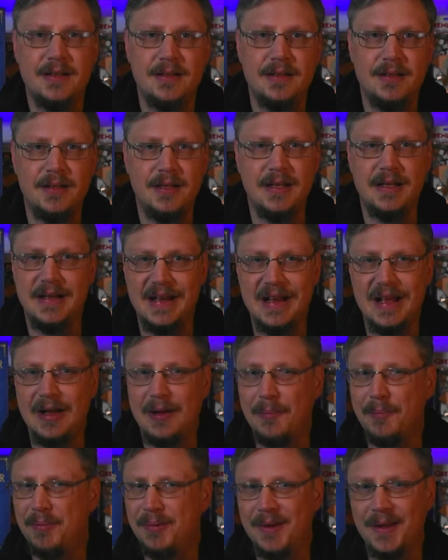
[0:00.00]
get it
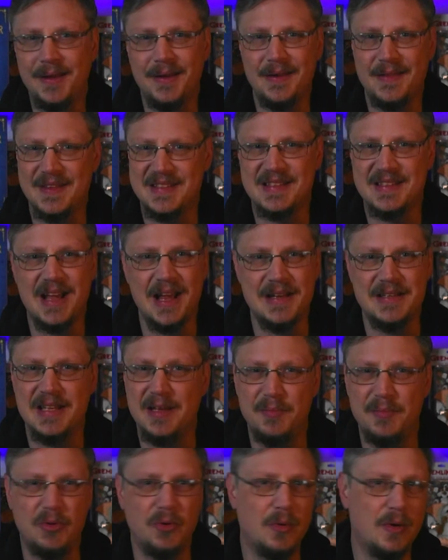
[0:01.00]
out, play it on the side
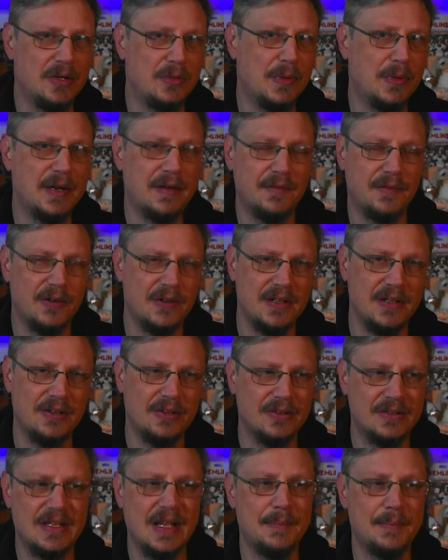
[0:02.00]
table while you're waiting for dinner
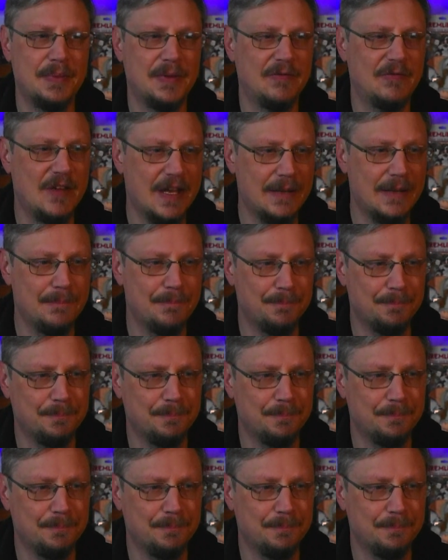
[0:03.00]
type of game.